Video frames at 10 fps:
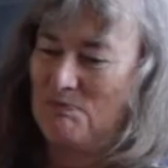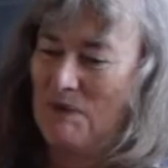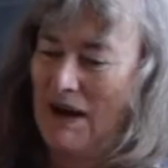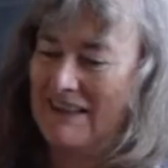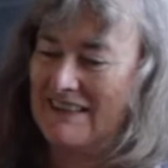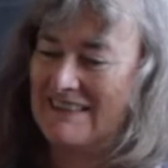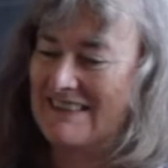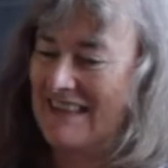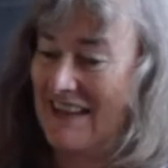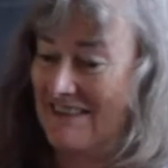
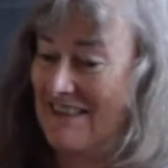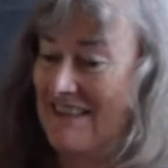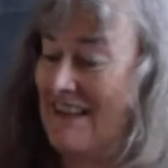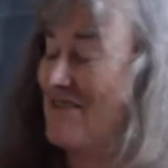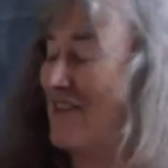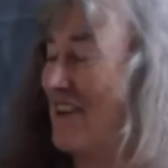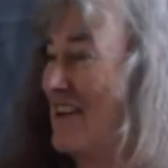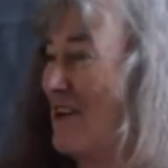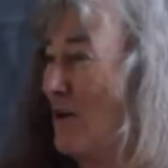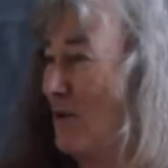minus, as I said,
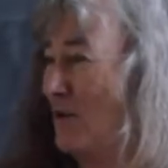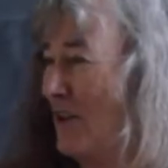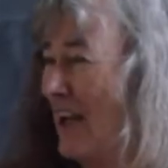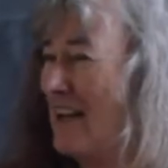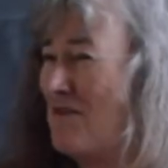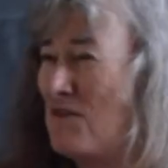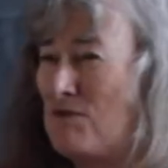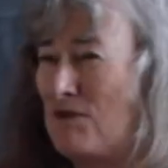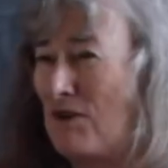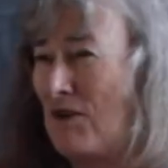very cold. And if you
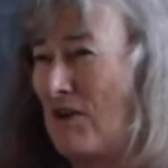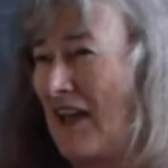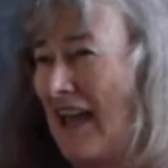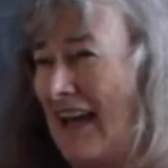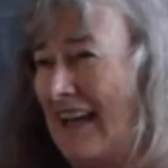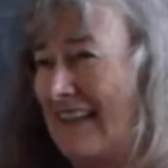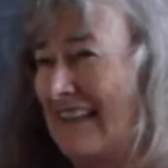look at